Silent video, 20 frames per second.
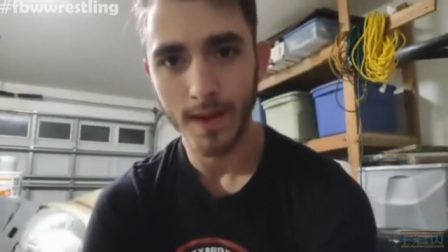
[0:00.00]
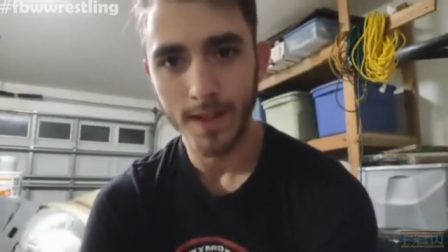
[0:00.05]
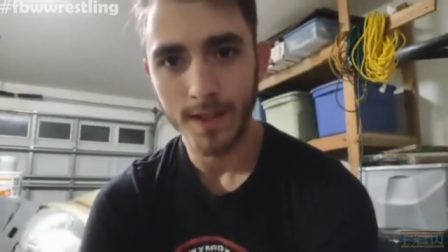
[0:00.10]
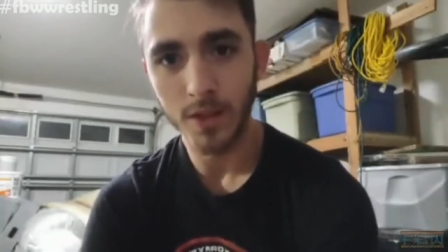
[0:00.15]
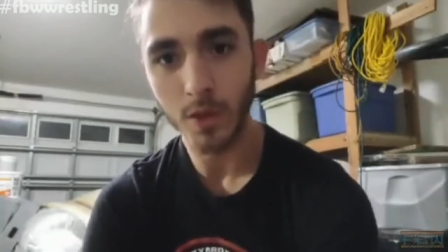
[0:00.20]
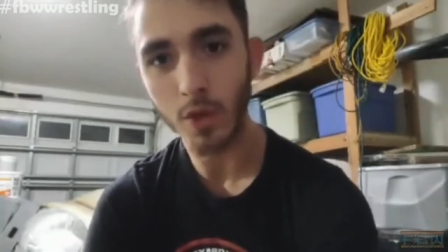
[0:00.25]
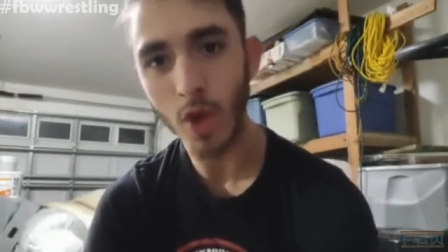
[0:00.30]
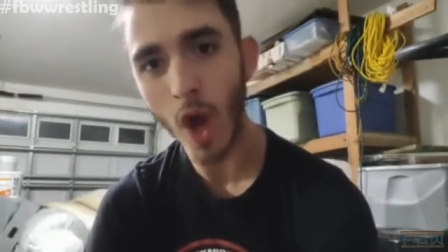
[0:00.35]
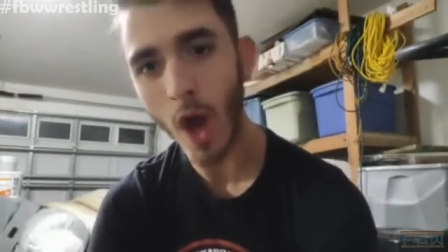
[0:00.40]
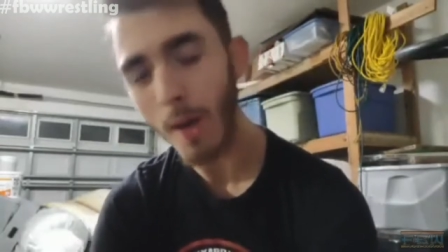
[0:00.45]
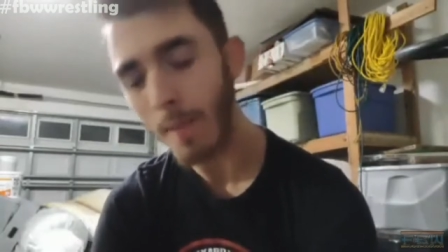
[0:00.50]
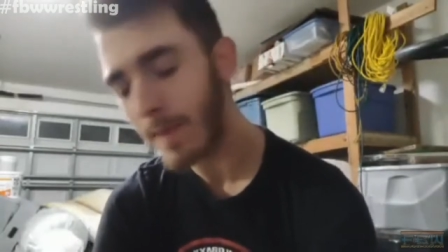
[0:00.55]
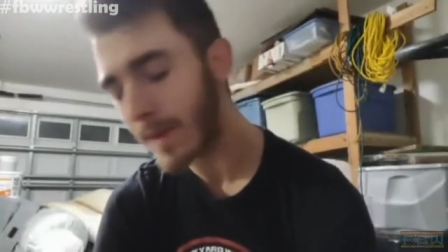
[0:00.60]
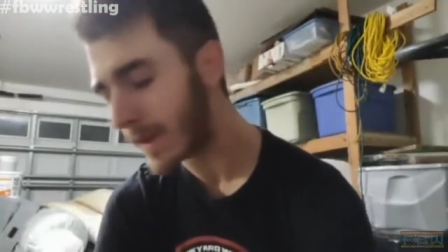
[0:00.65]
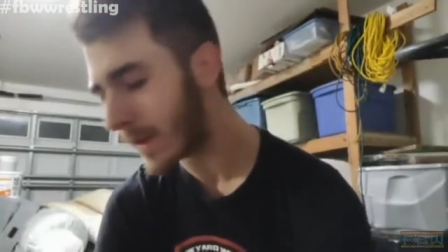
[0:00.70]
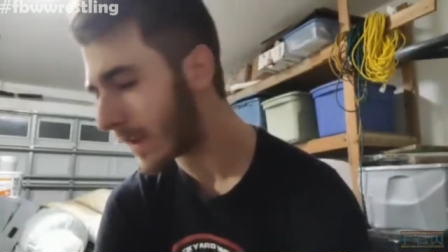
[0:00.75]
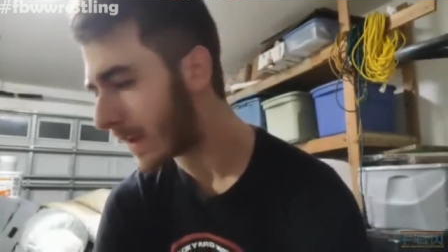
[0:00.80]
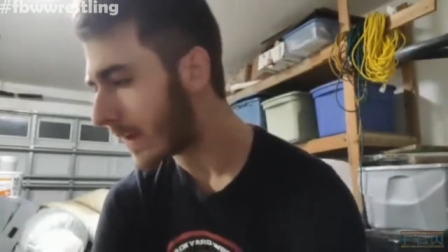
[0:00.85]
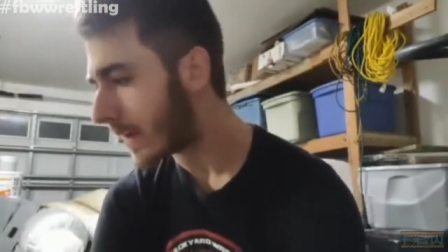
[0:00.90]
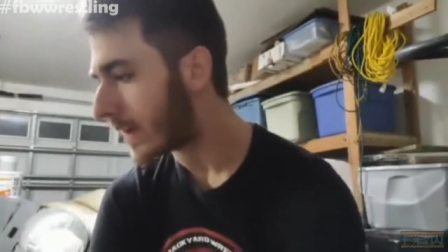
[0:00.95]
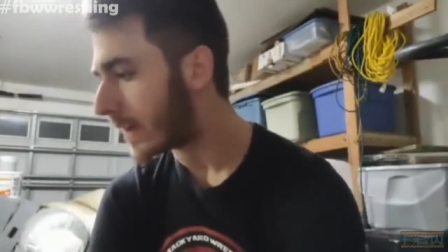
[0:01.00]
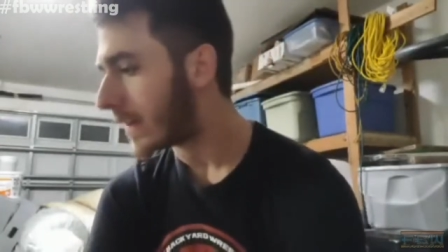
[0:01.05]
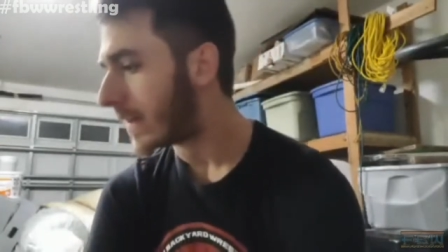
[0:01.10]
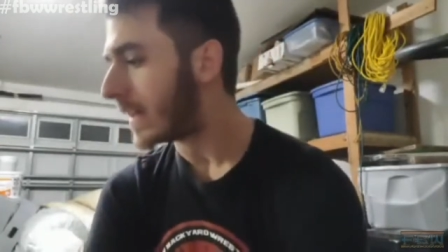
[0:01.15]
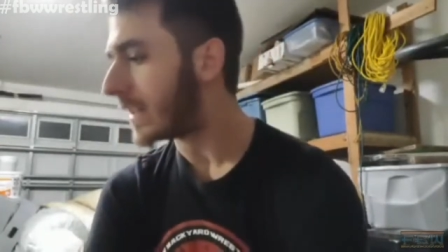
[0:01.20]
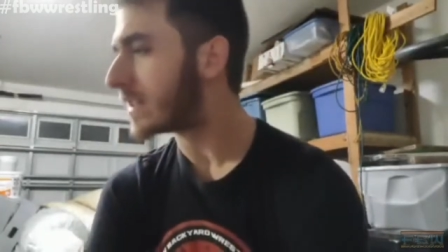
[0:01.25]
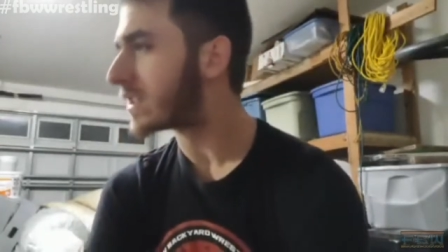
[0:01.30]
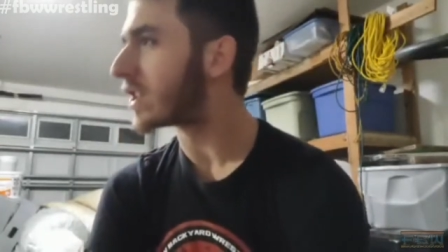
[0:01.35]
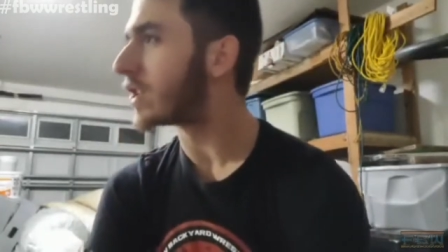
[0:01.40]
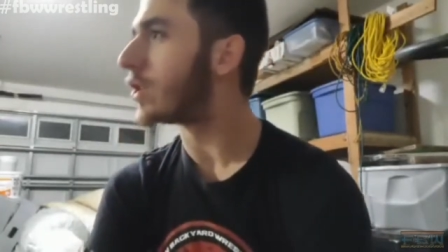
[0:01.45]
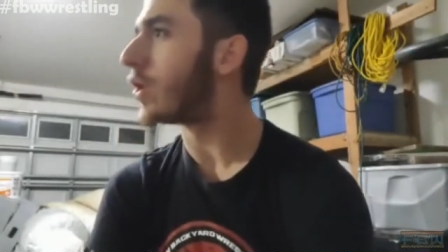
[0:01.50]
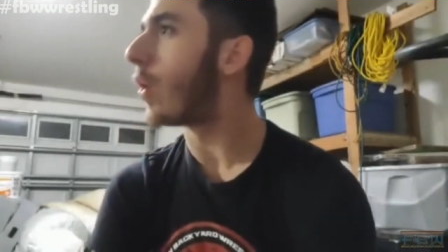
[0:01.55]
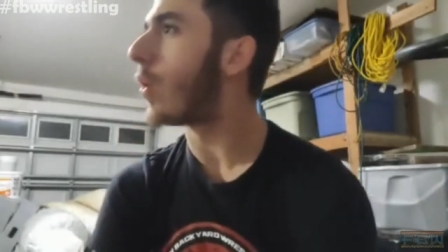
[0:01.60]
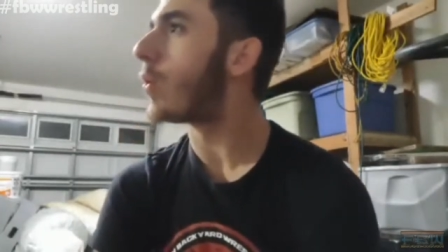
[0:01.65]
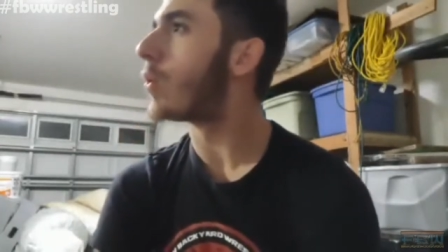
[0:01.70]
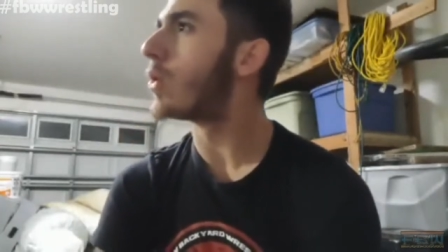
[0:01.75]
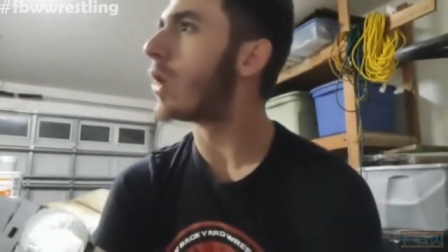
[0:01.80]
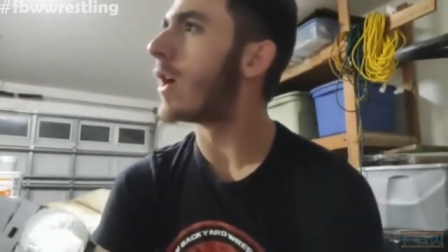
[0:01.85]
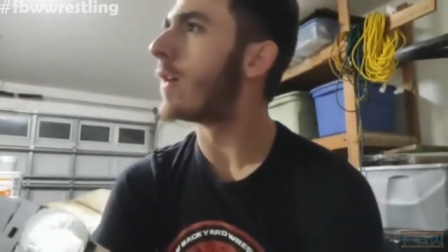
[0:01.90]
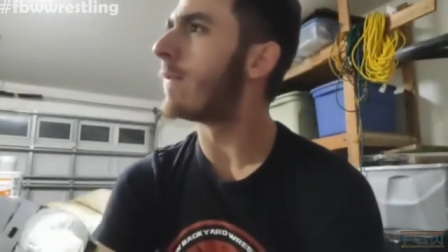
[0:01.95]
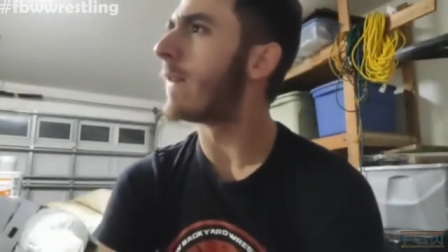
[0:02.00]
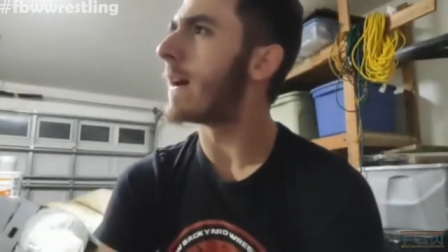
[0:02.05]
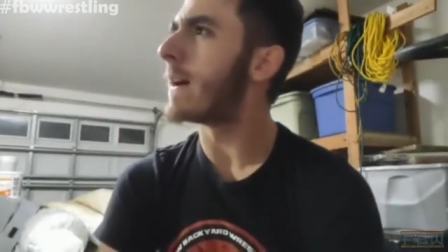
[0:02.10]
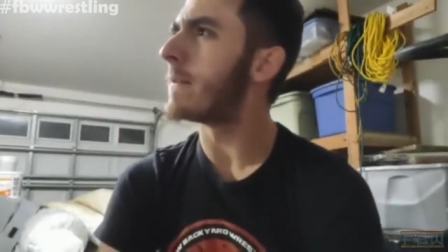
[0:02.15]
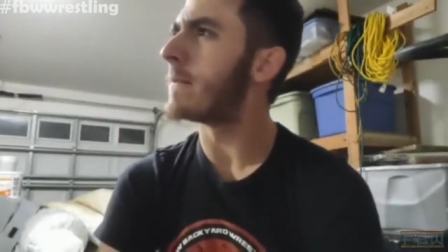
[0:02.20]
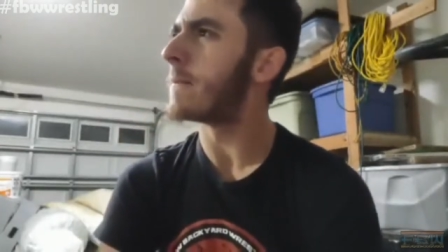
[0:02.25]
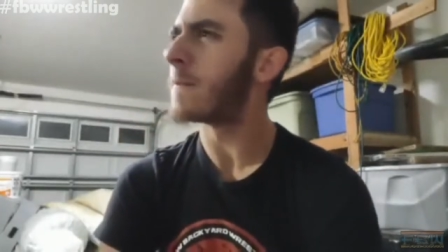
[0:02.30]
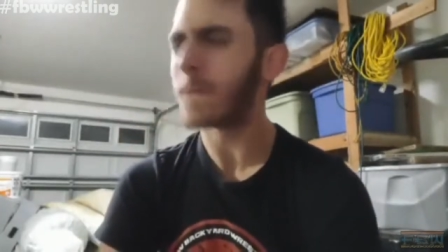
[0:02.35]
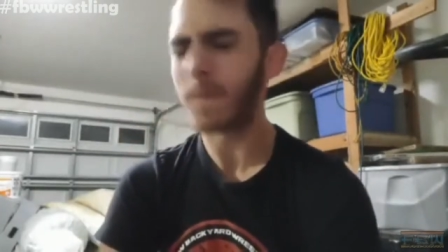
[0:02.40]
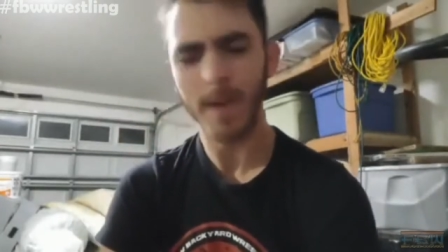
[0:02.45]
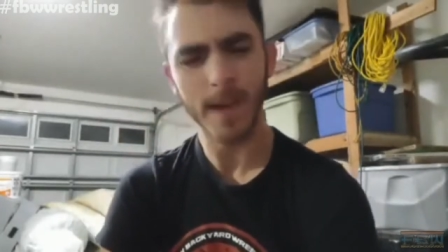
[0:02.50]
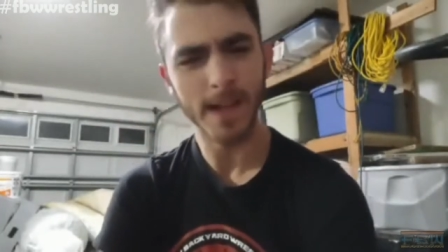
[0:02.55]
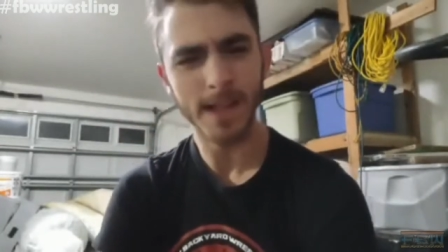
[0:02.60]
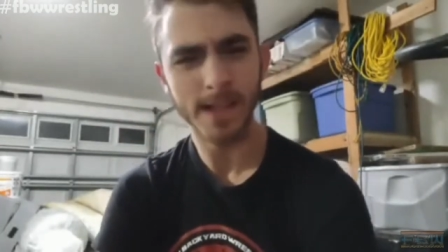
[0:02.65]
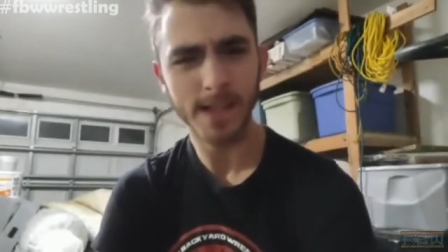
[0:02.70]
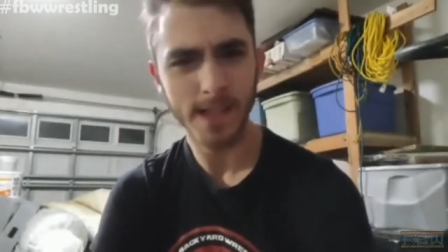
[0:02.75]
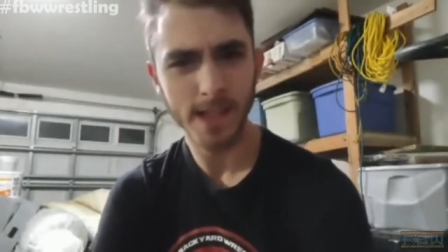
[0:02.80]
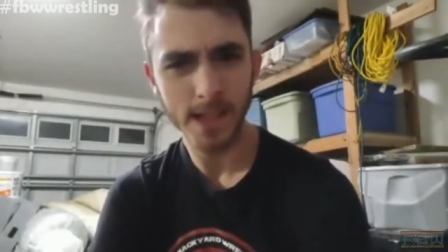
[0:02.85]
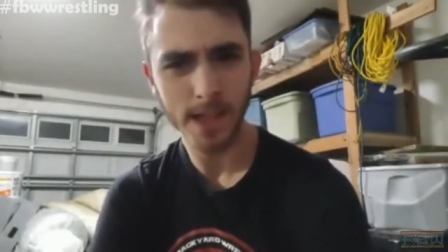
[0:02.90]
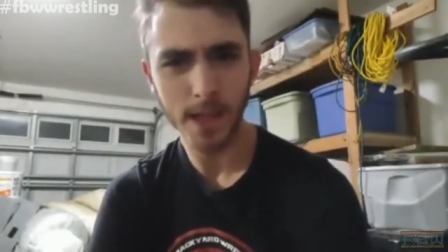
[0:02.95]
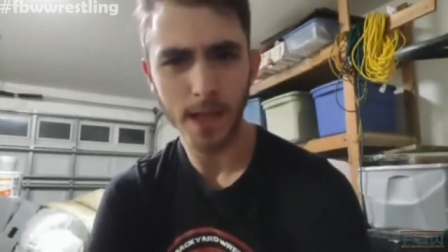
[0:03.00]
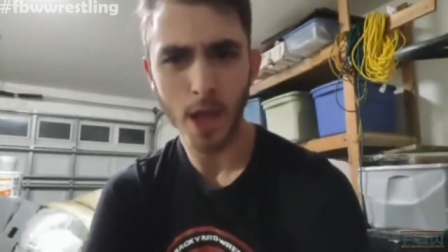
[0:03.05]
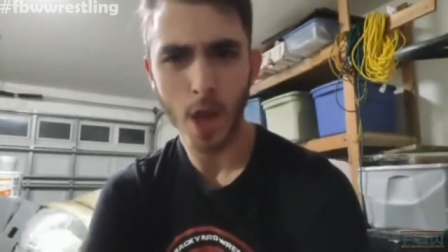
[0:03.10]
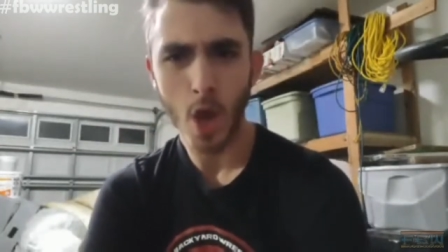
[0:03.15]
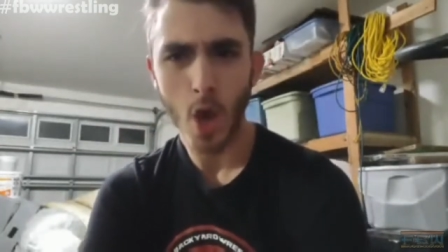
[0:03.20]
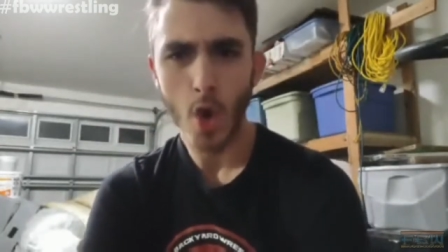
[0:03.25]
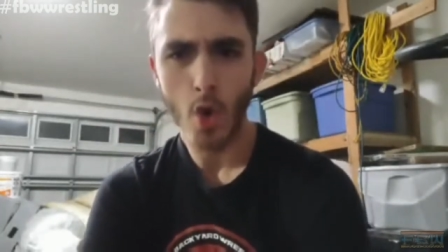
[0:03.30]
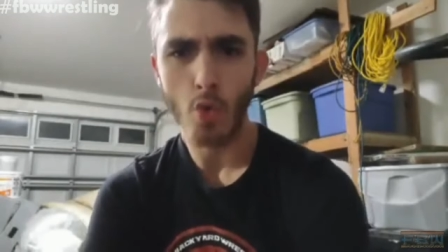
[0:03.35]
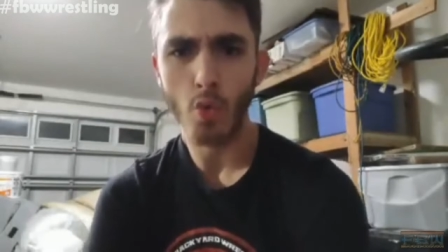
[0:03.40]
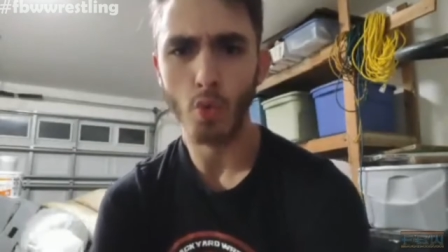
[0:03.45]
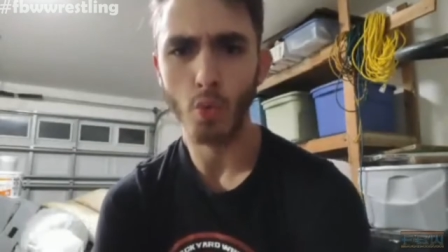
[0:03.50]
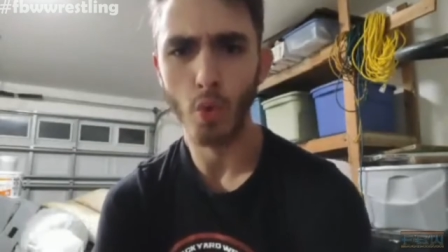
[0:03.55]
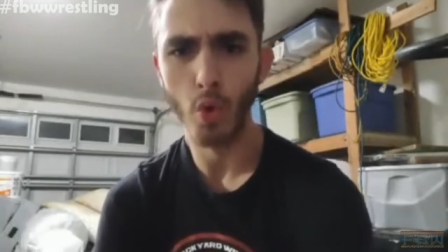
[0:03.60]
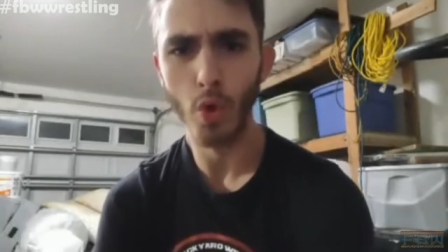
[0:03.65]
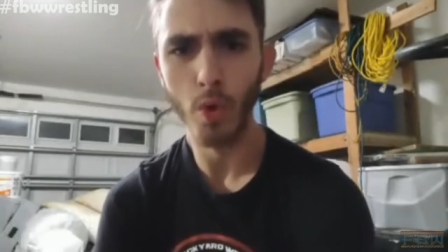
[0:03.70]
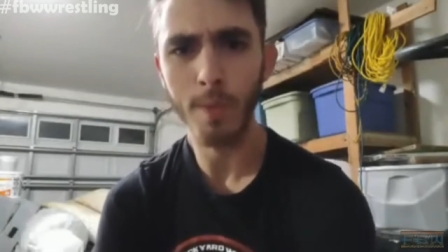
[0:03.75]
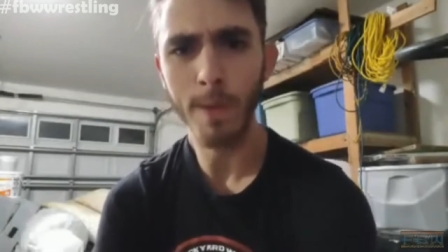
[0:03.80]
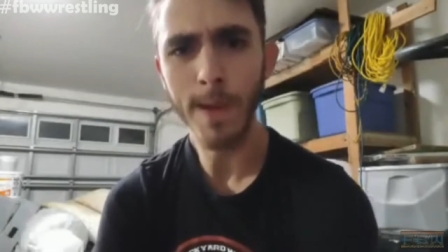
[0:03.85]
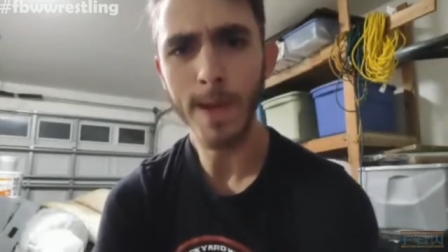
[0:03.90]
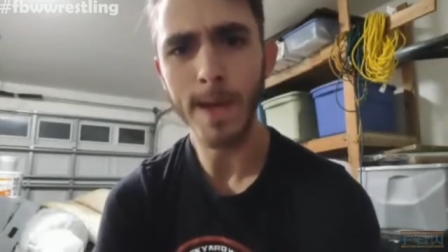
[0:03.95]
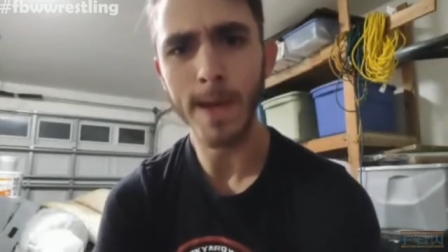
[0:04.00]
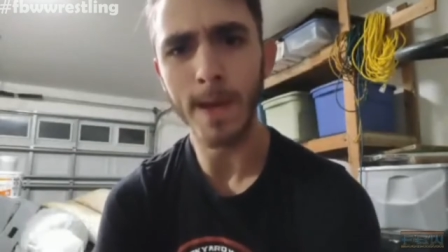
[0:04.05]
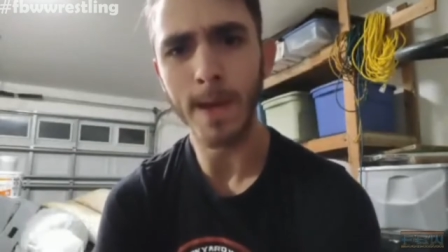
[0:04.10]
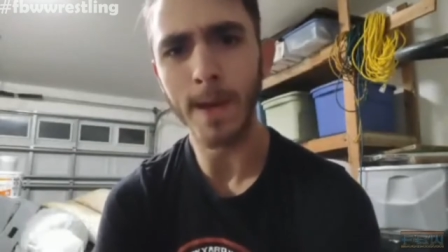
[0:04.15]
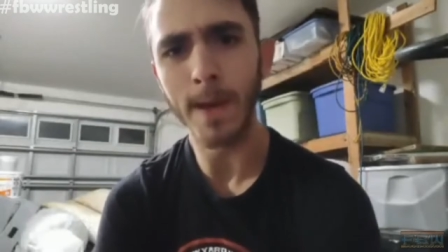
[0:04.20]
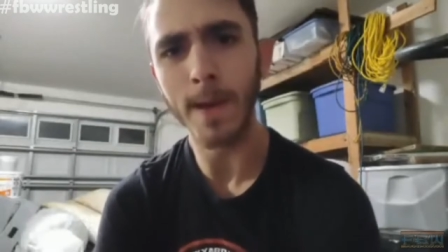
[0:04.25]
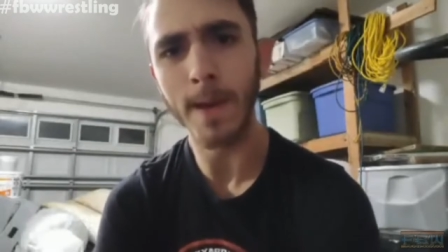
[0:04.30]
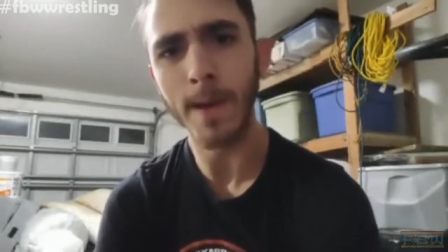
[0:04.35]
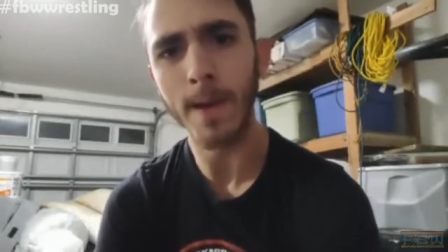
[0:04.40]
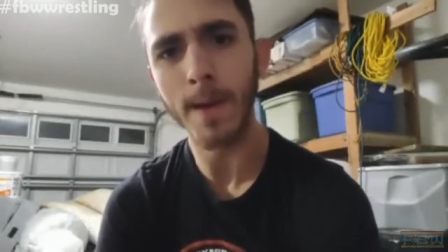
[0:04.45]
So, coming into No Love, I am facing Ruby